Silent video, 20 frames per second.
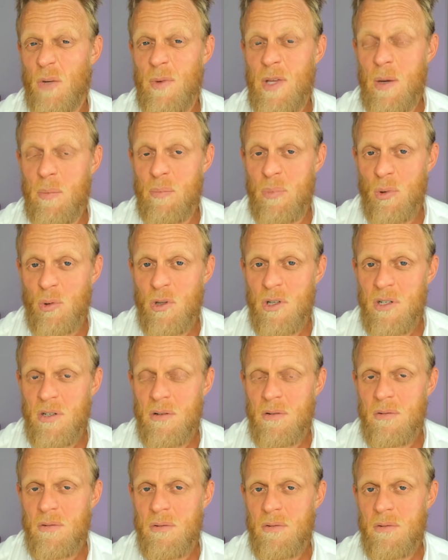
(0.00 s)
be a bullet
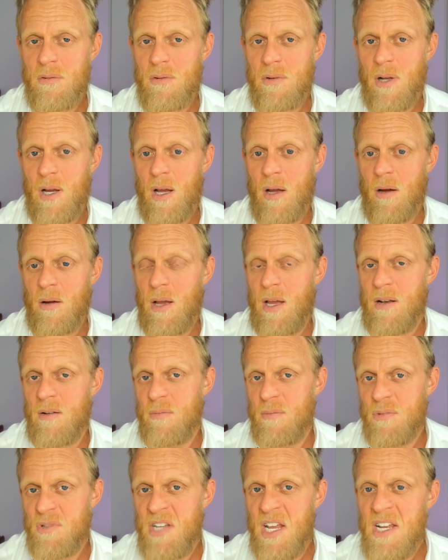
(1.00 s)
uh,
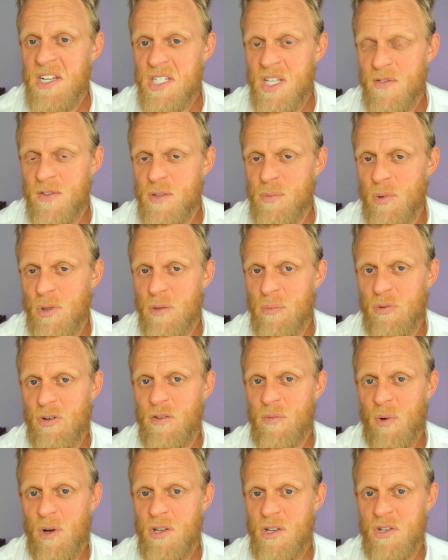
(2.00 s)
and test if it's
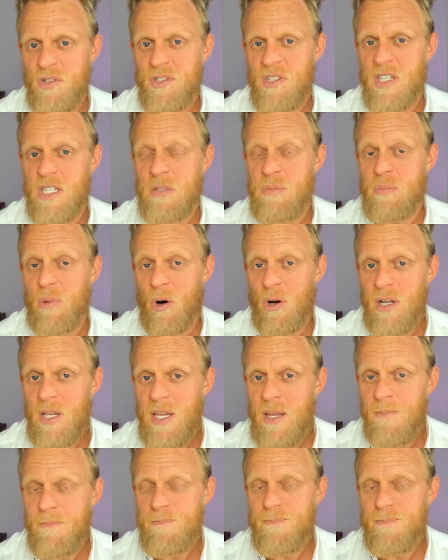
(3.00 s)
bulletproof by using his body.